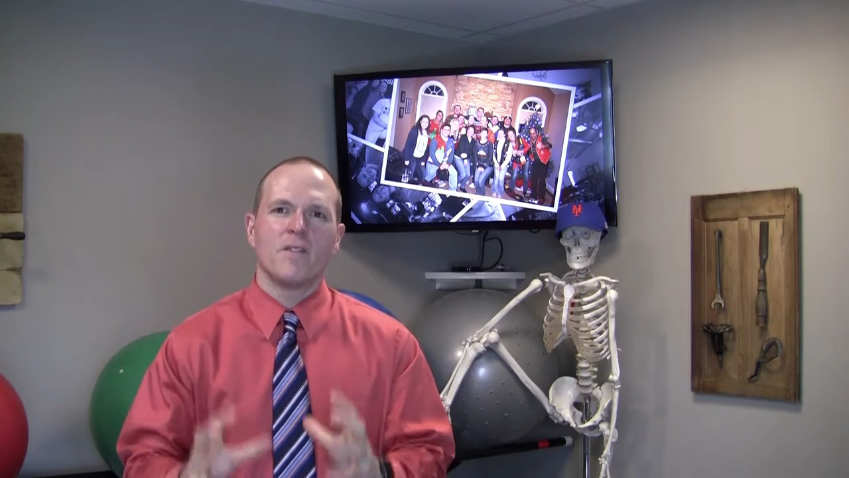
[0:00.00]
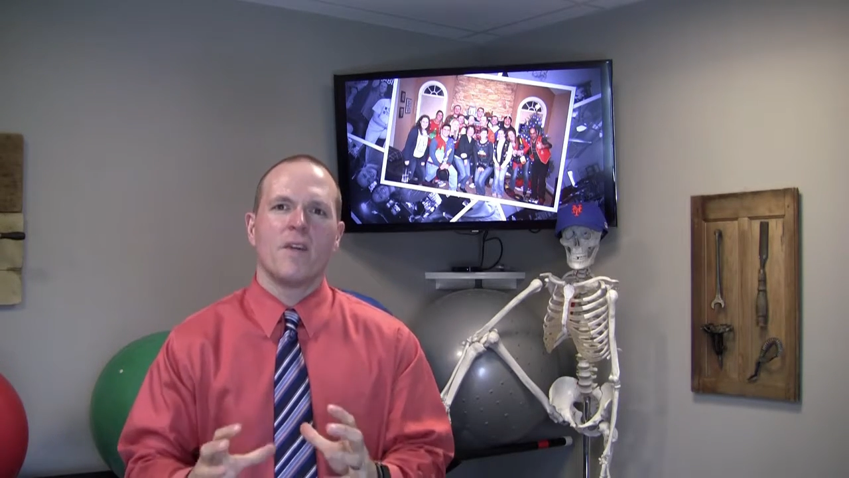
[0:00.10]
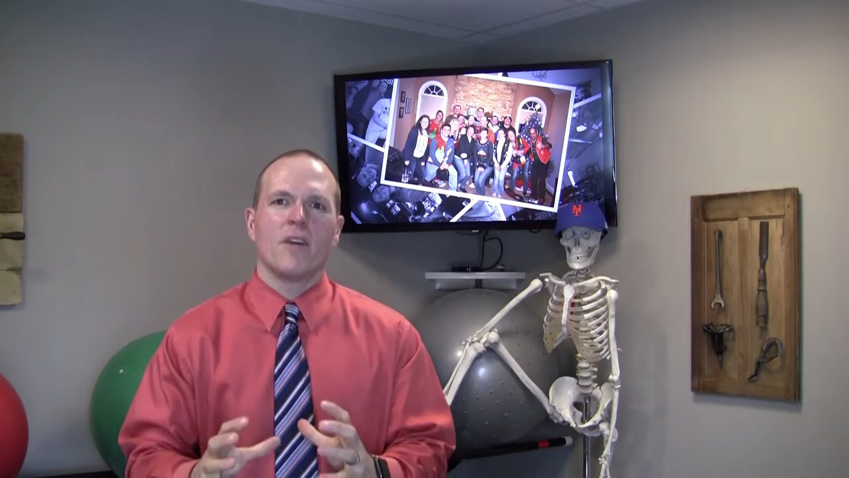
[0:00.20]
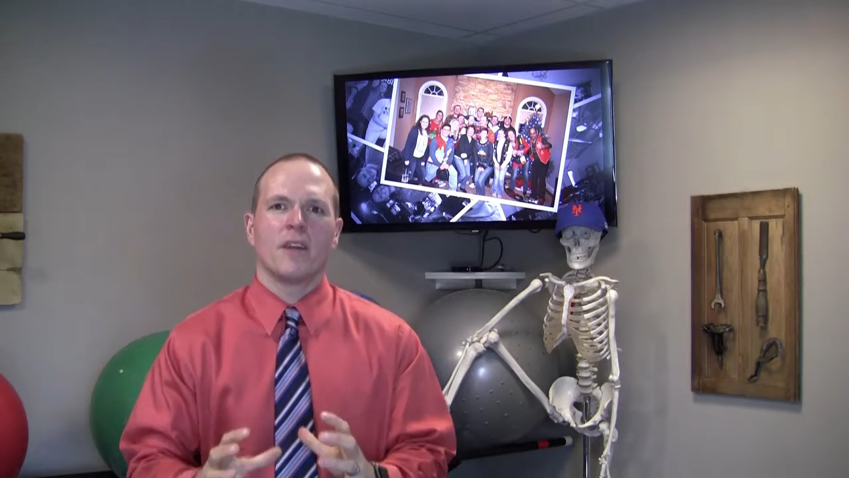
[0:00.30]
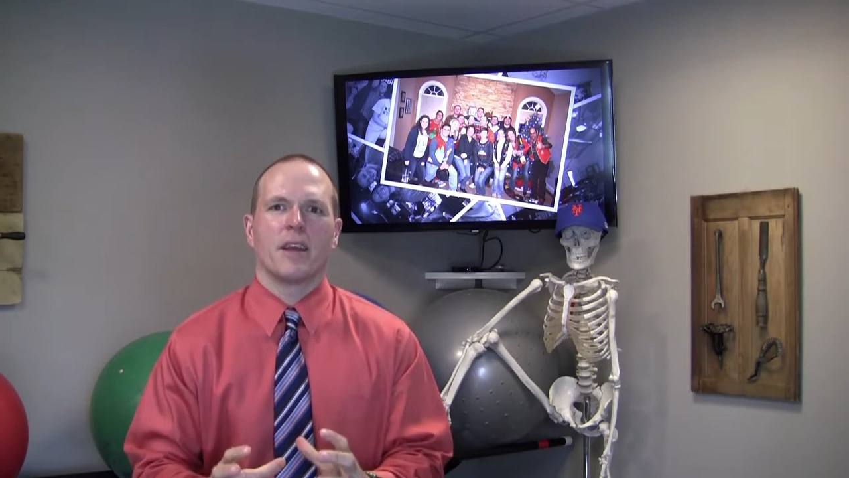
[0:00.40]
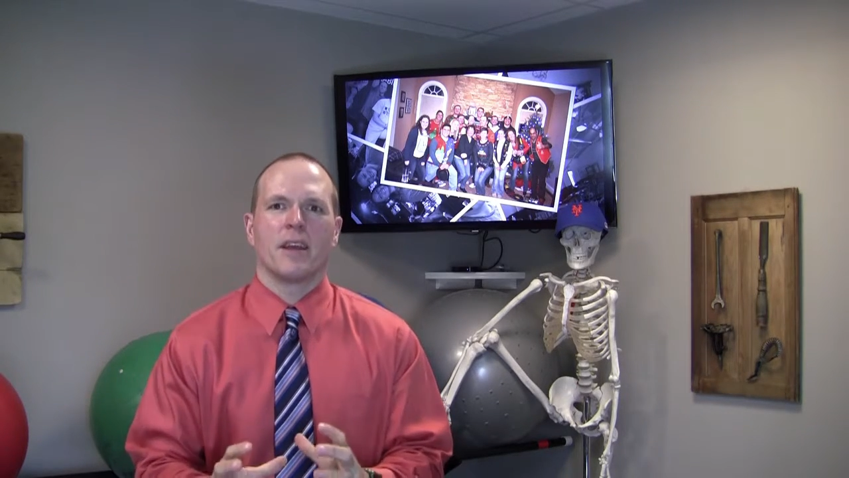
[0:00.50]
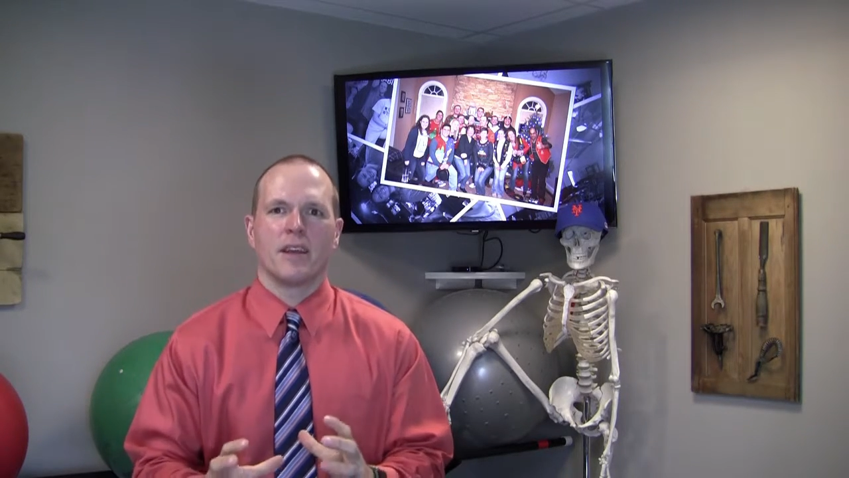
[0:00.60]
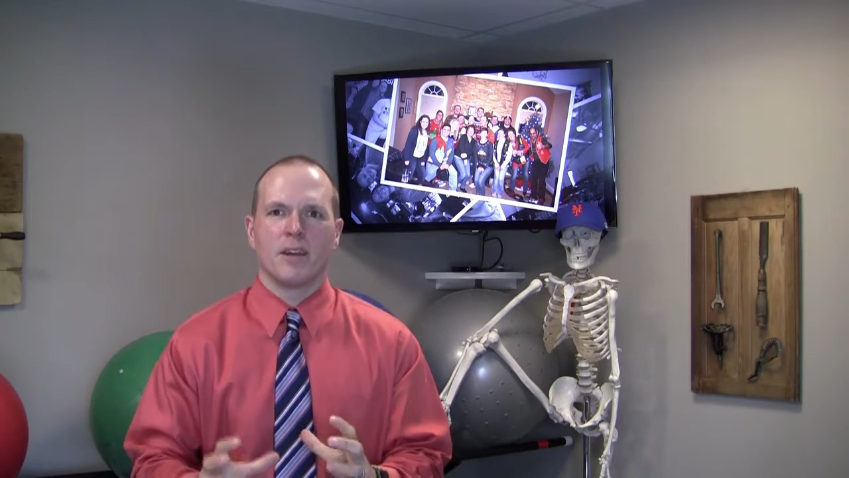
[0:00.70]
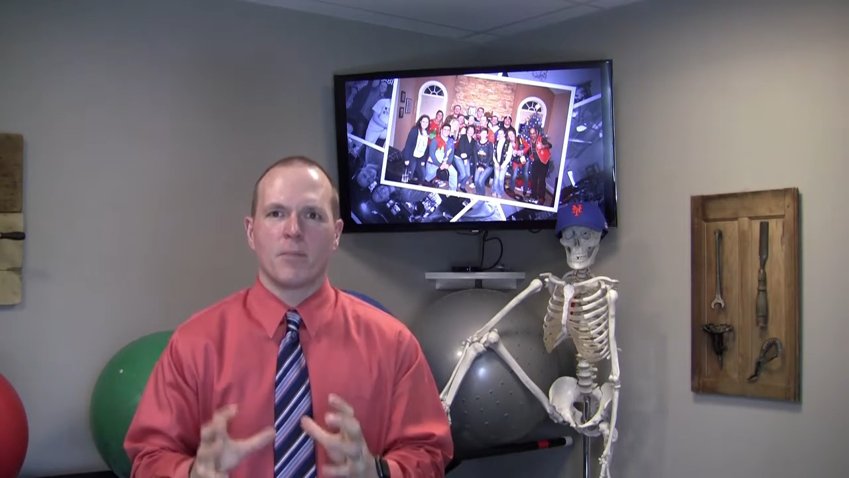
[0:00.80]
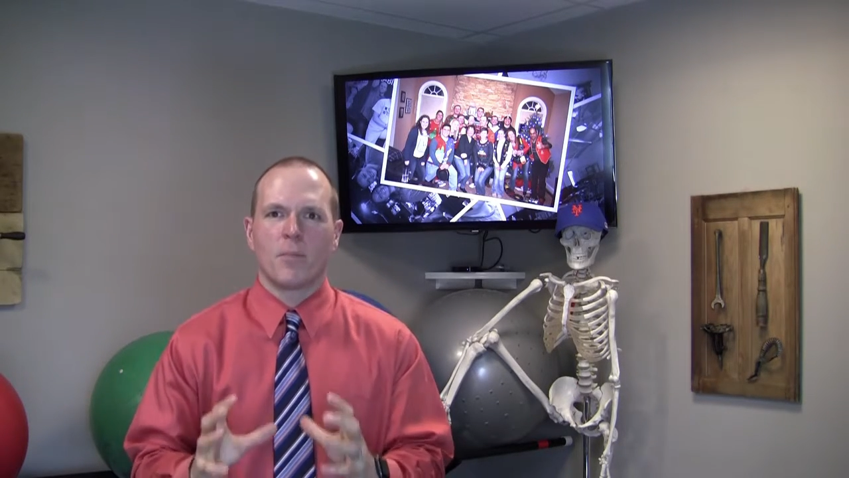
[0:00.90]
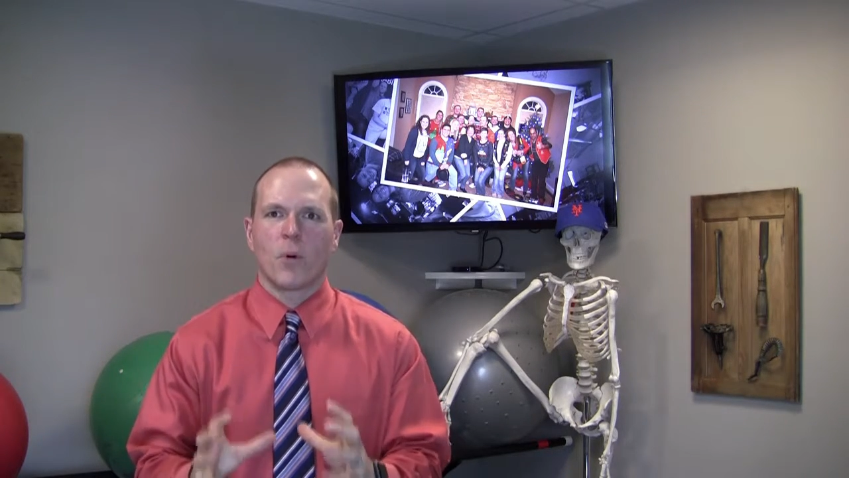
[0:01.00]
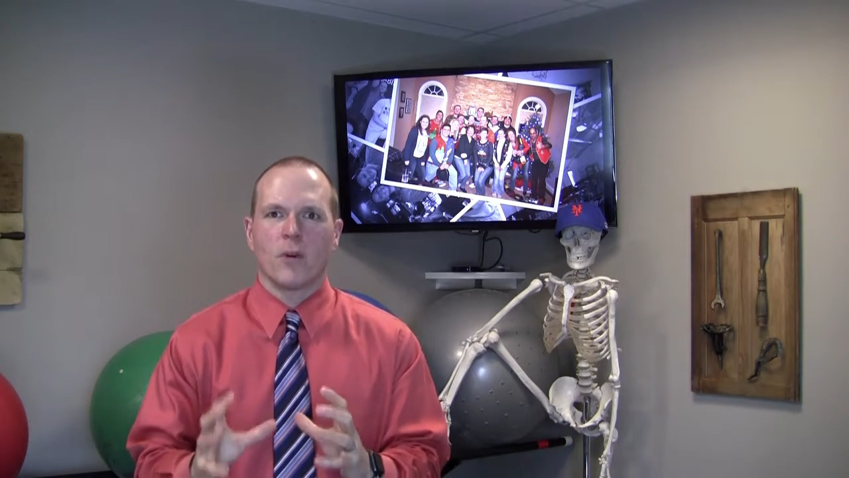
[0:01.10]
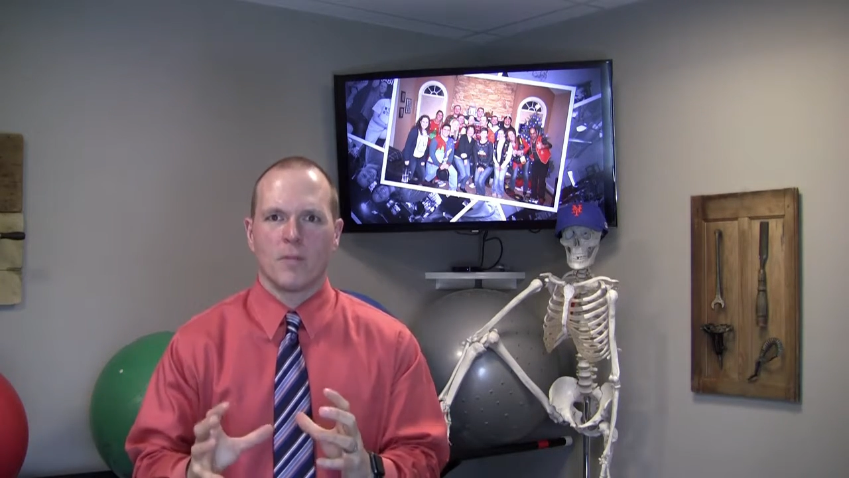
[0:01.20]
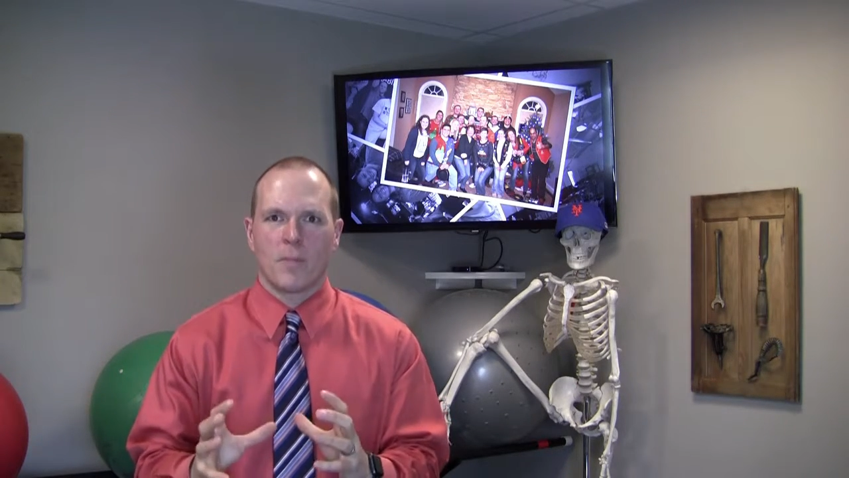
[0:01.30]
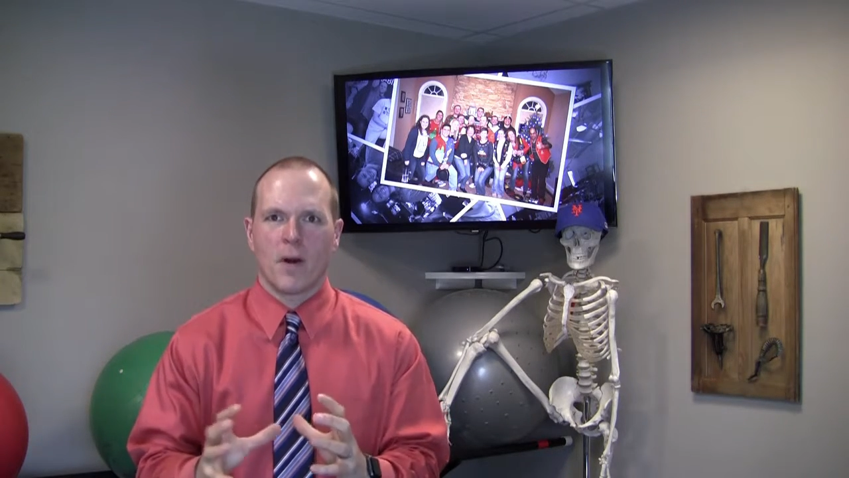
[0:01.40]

very important